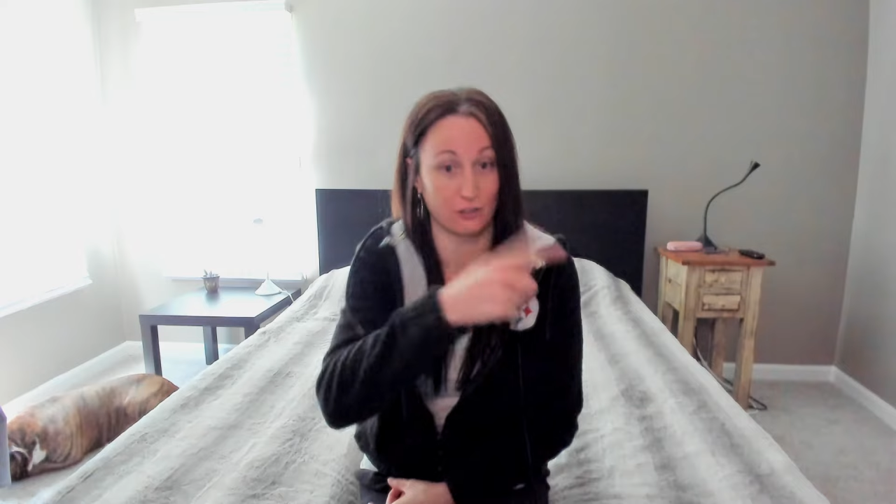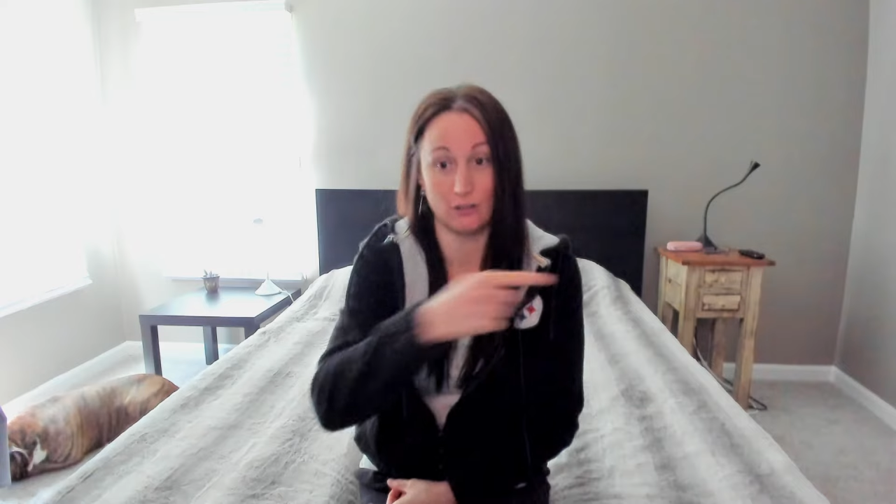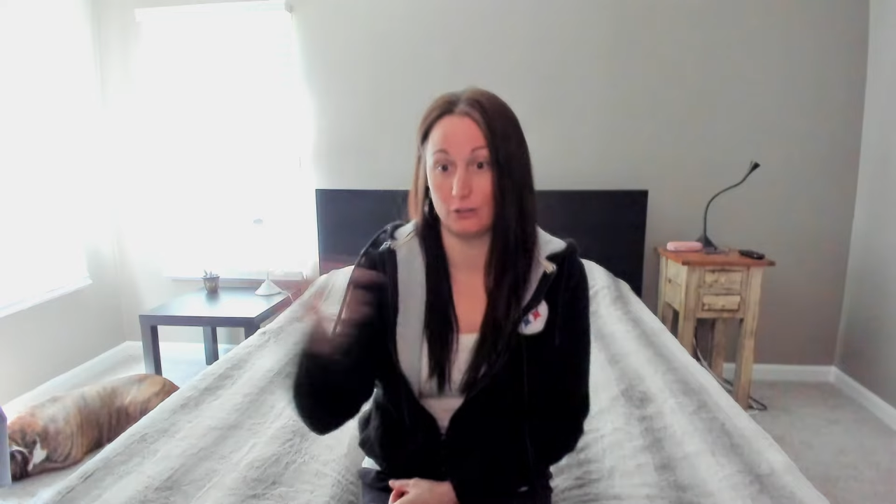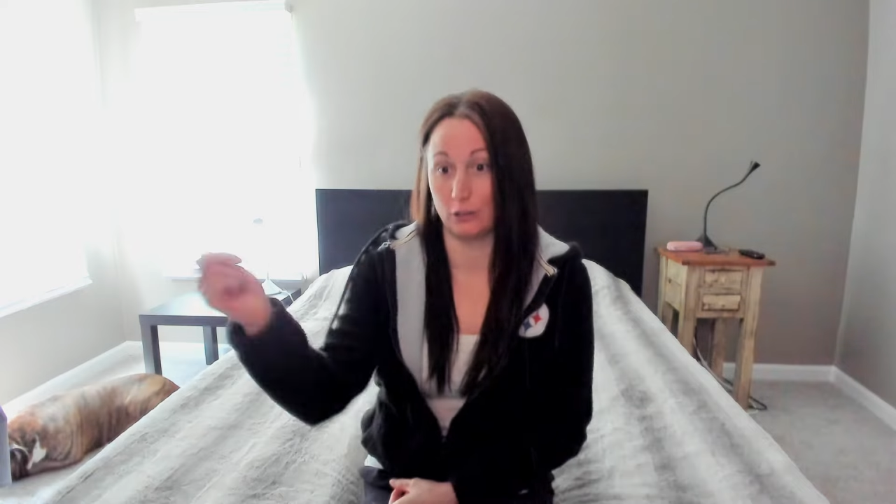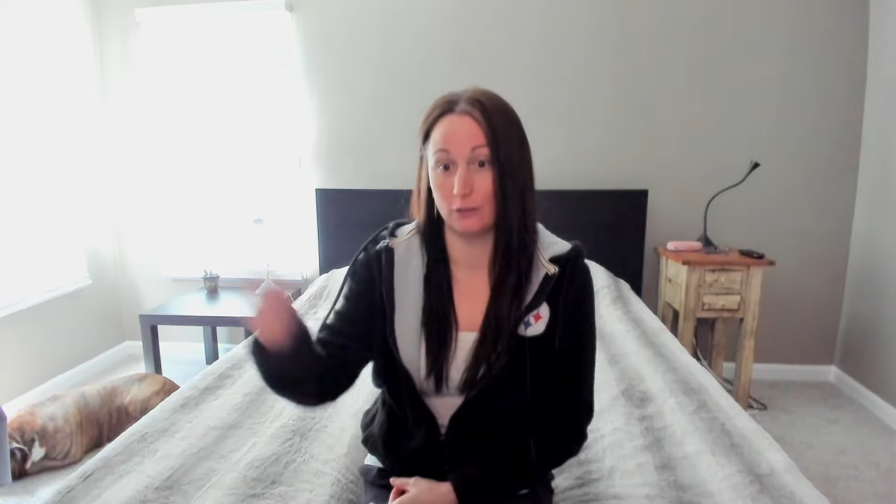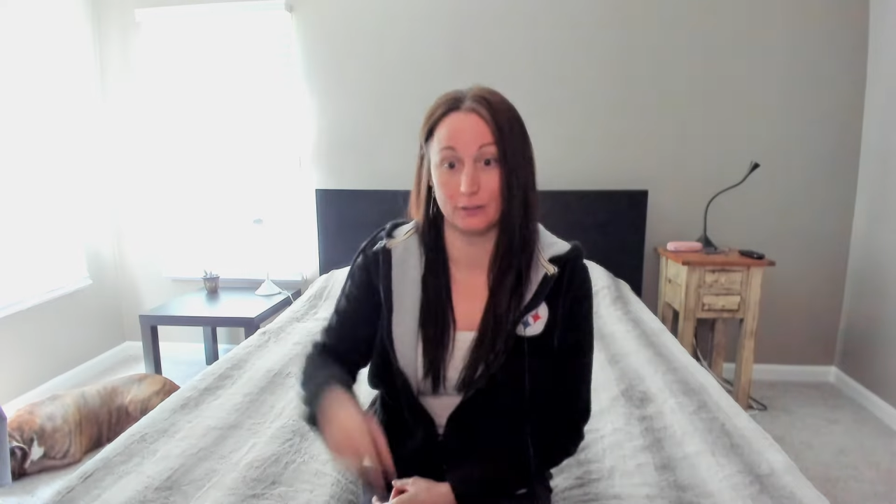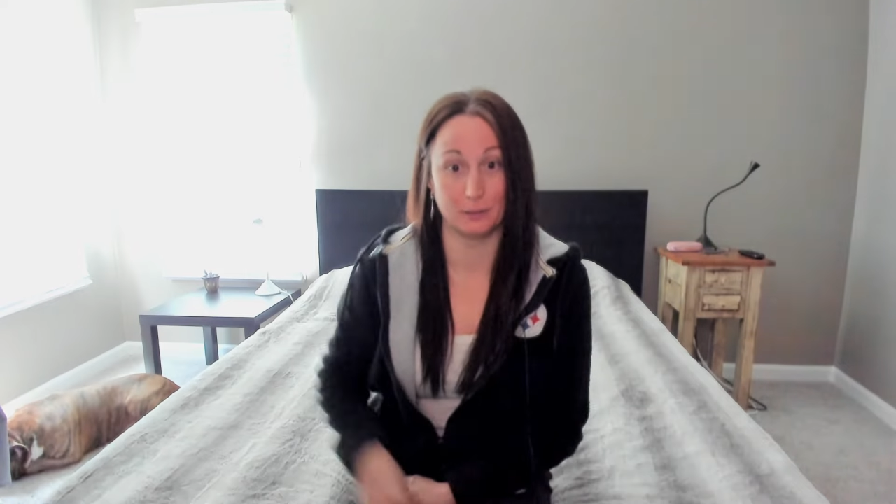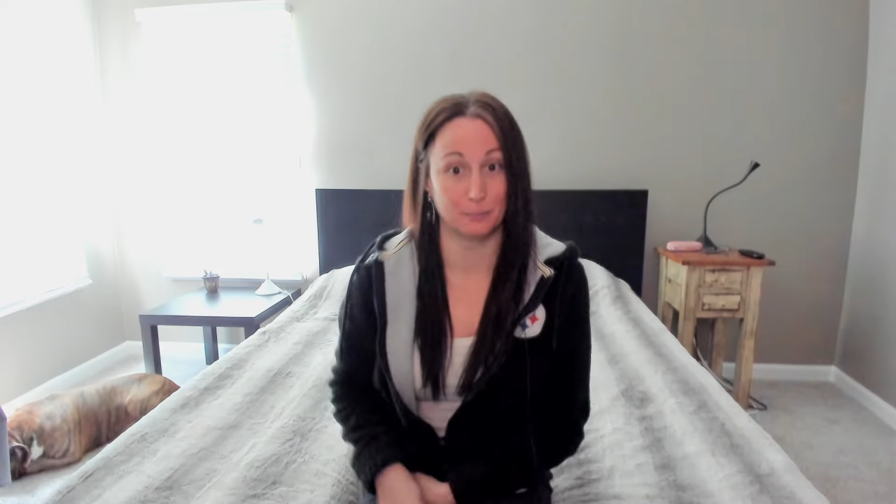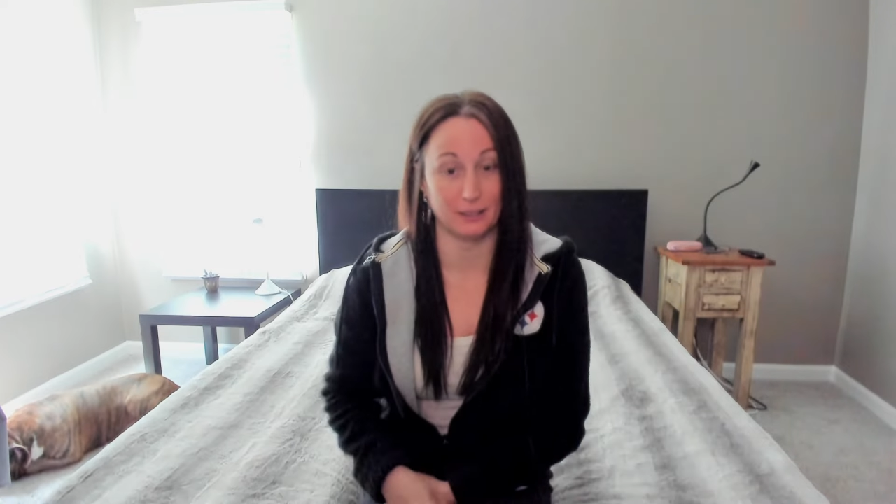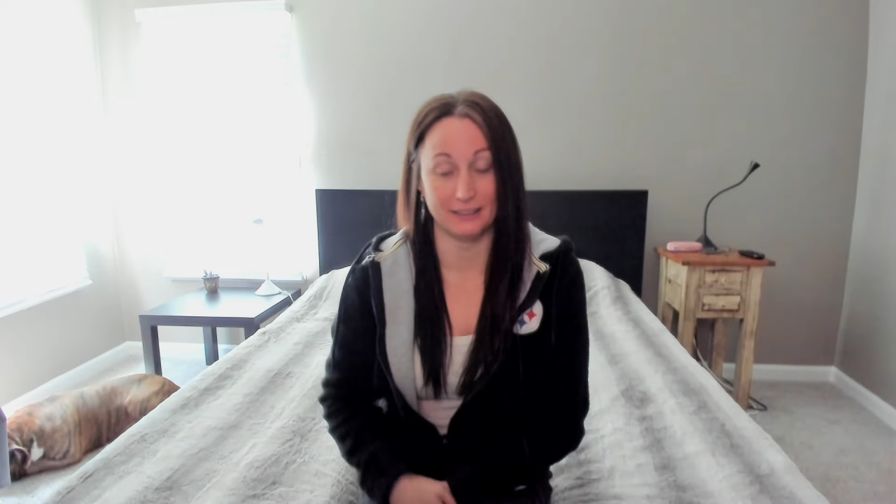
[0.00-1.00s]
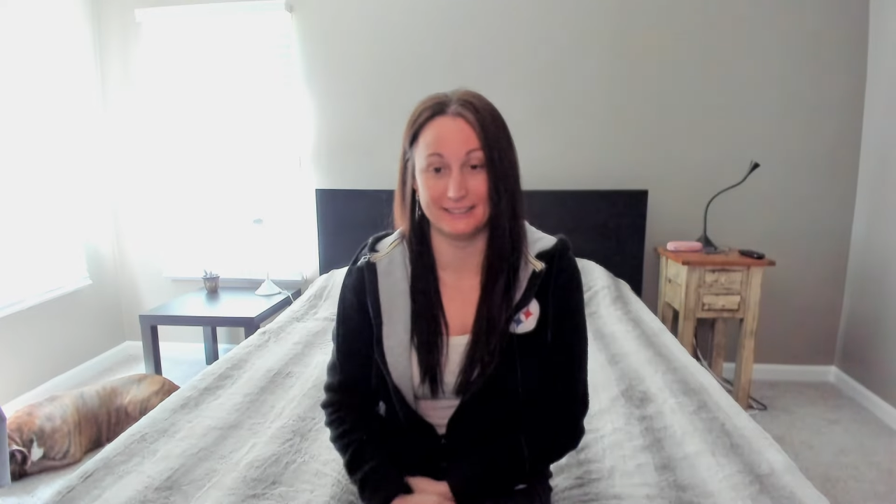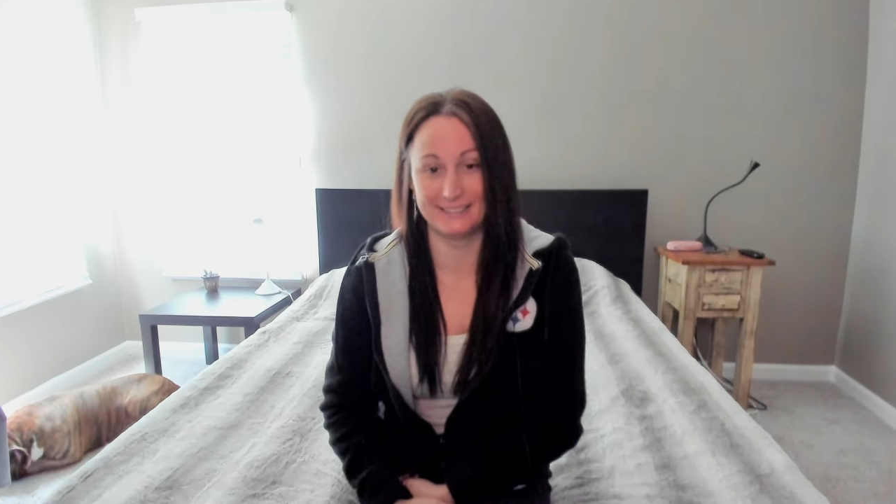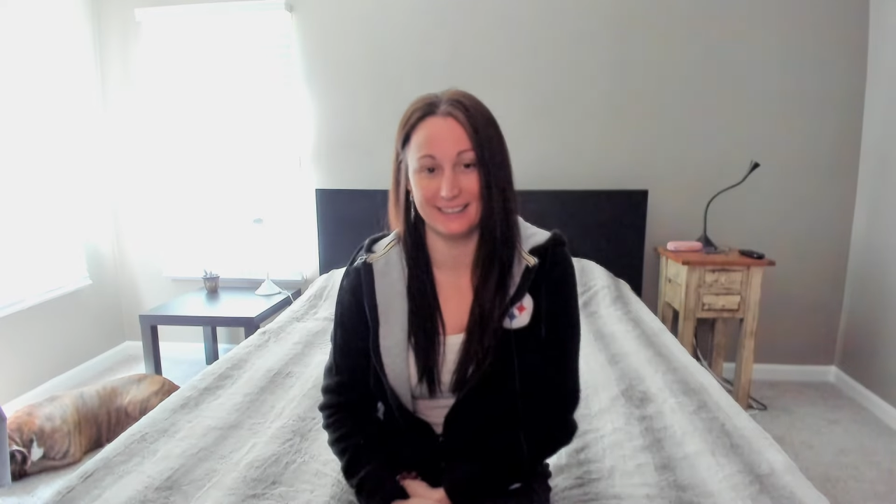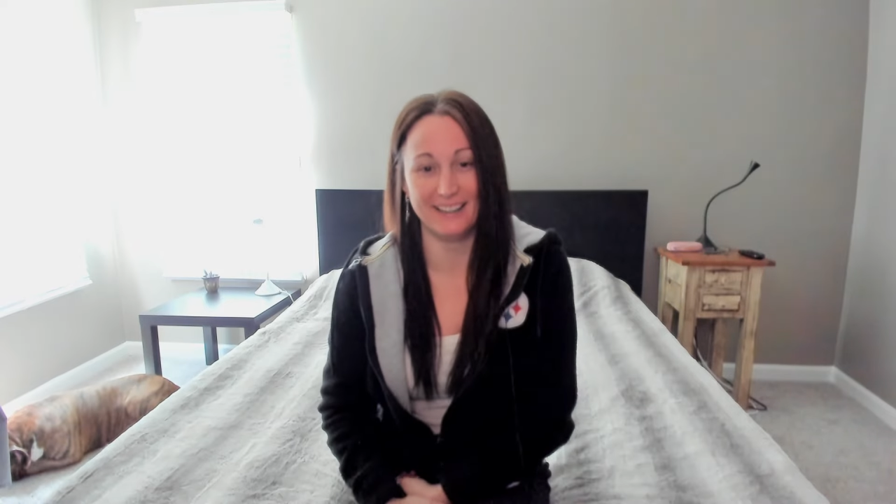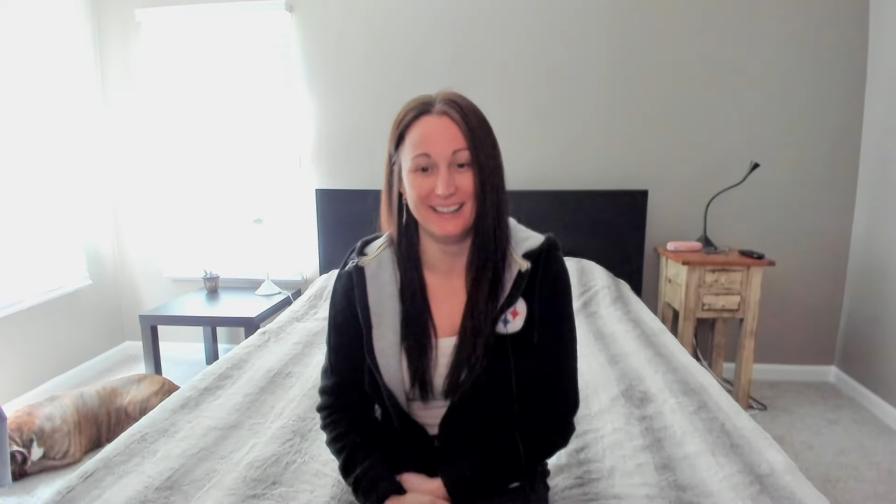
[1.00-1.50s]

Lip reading: all over the place.